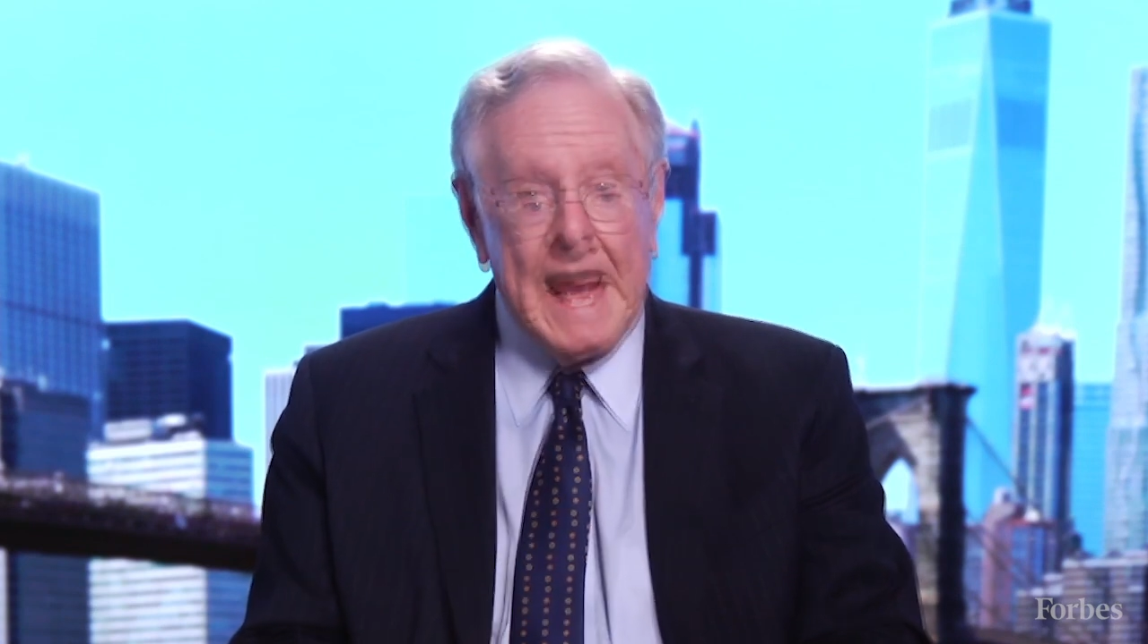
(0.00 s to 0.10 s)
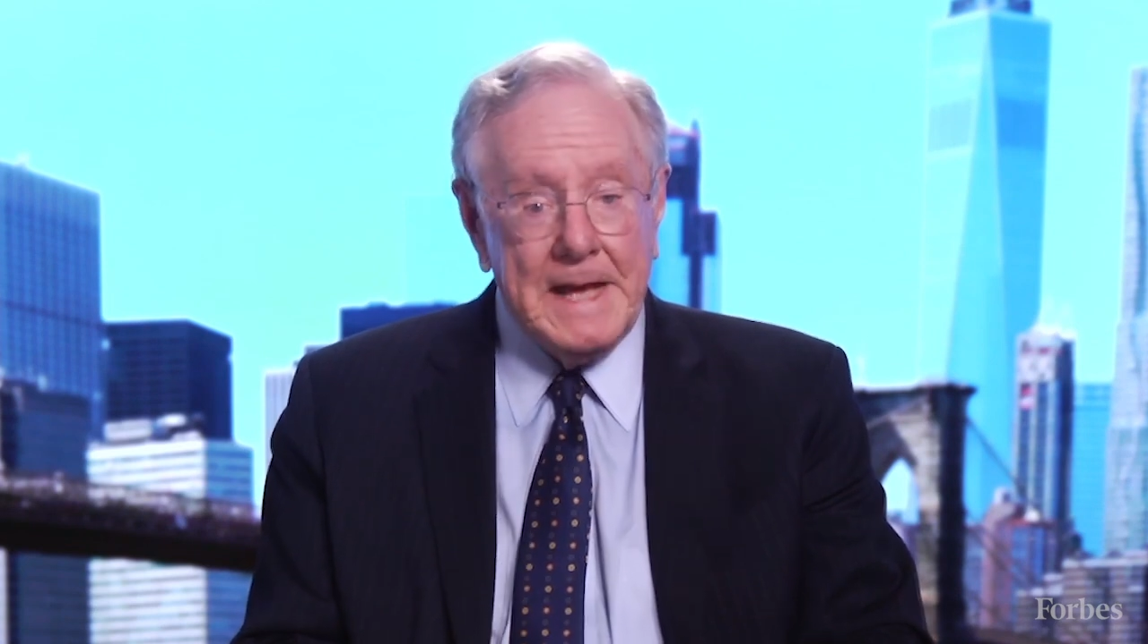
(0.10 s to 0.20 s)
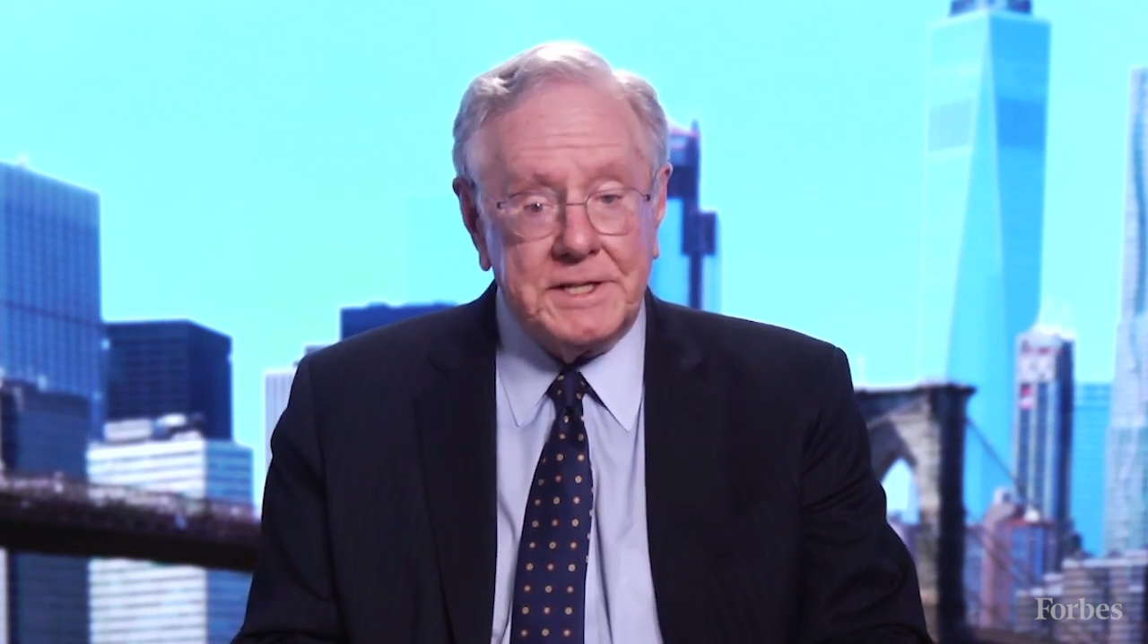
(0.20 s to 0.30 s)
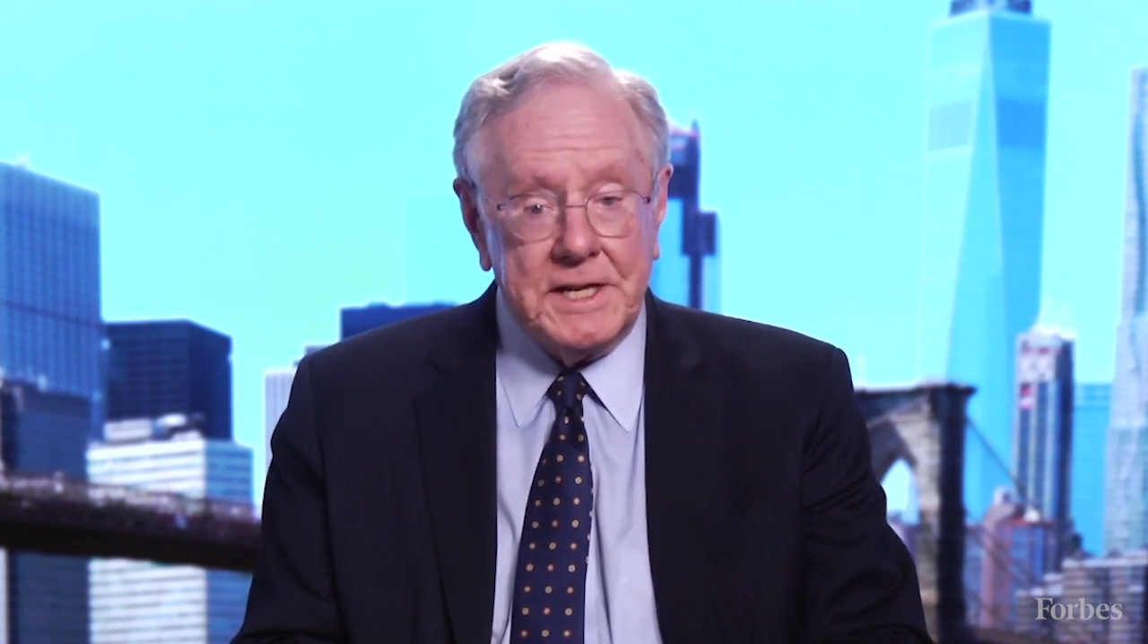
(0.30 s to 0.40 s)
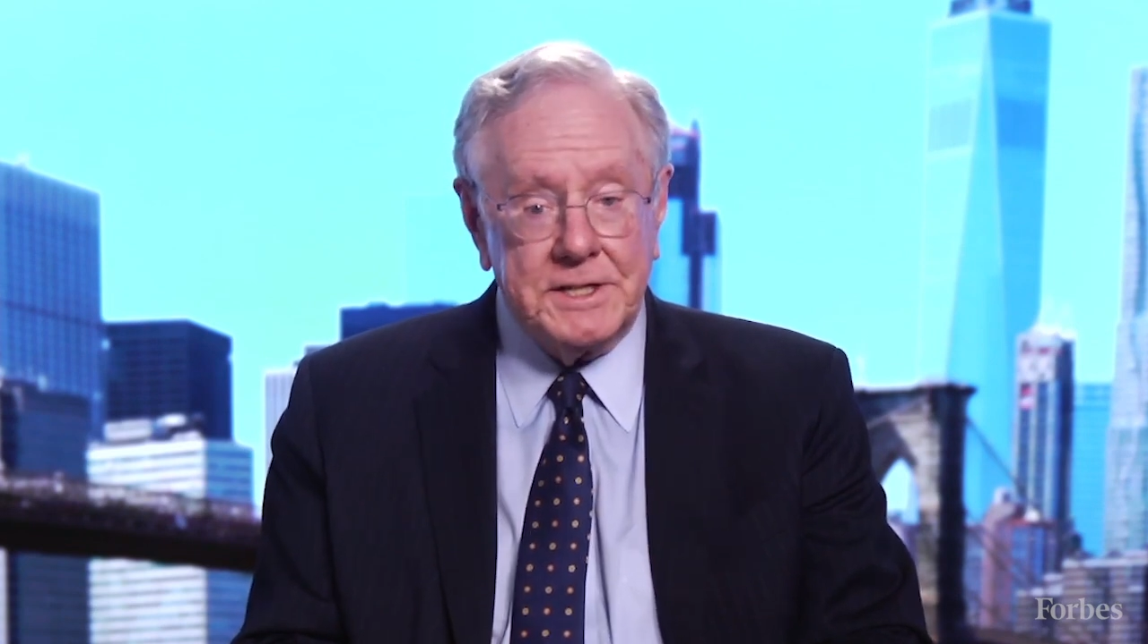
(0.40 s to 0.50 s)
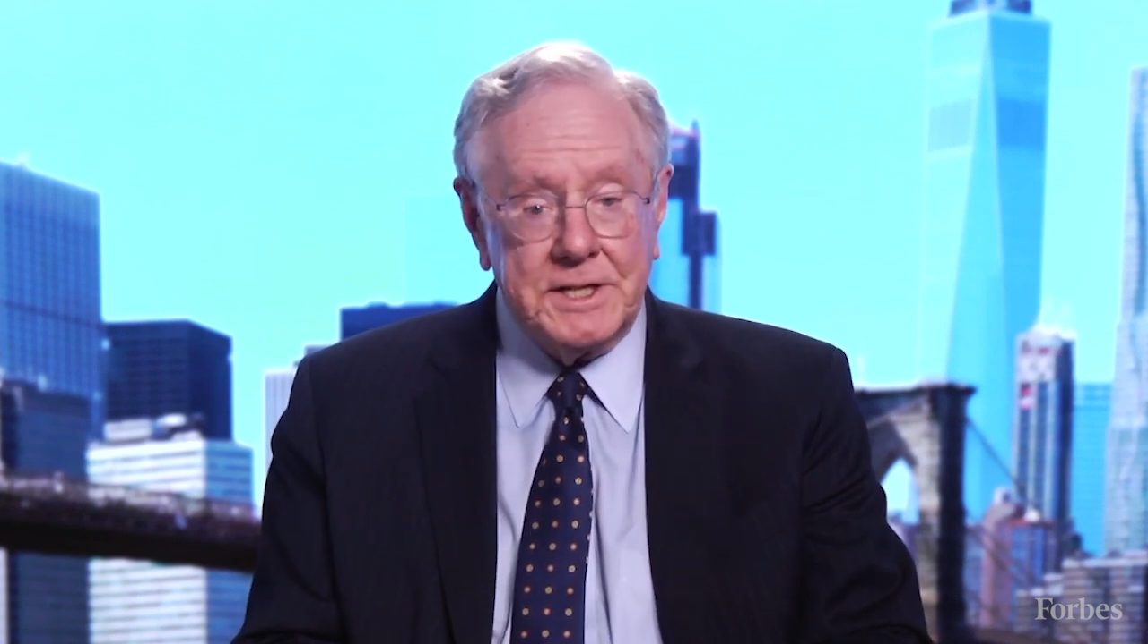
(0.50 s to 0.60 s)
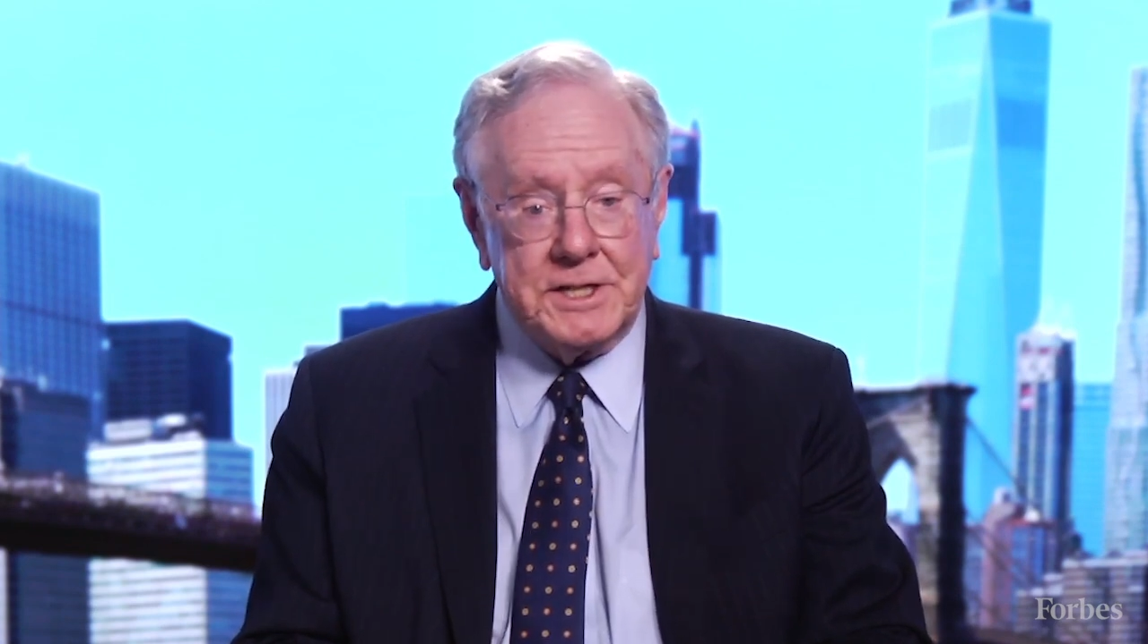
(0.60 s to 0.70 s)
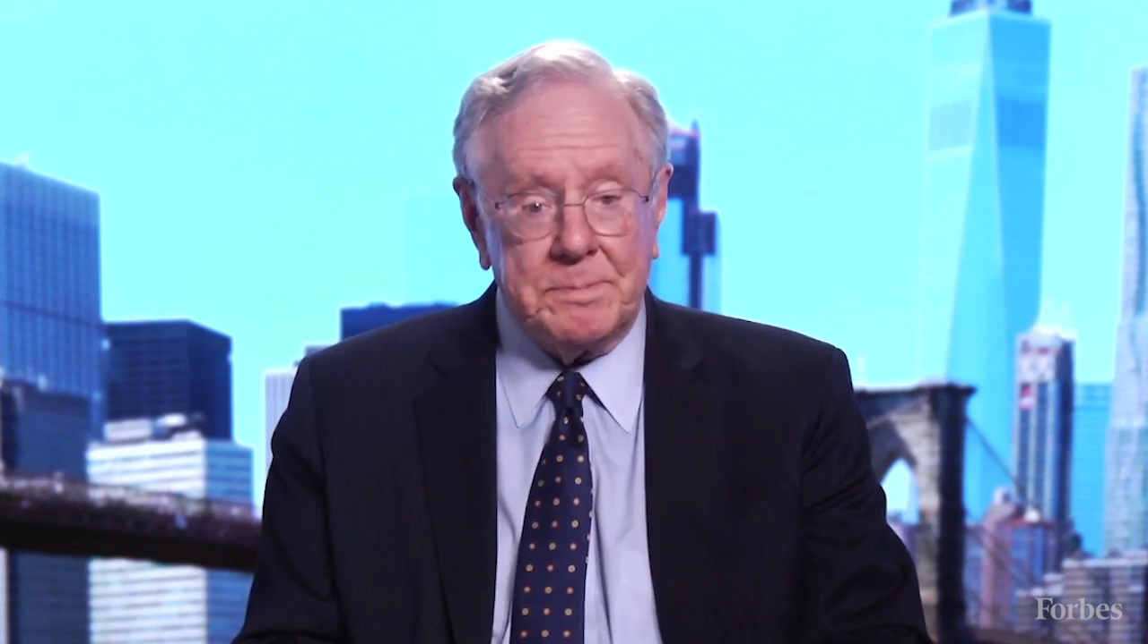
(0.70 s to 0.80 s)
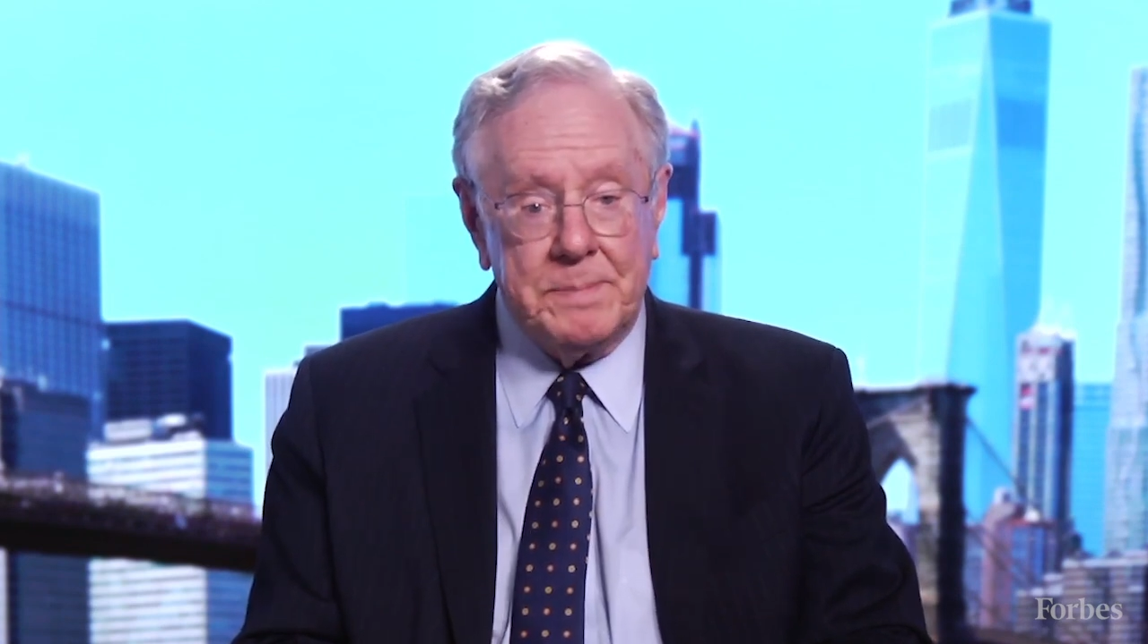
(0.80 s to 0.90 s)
as is its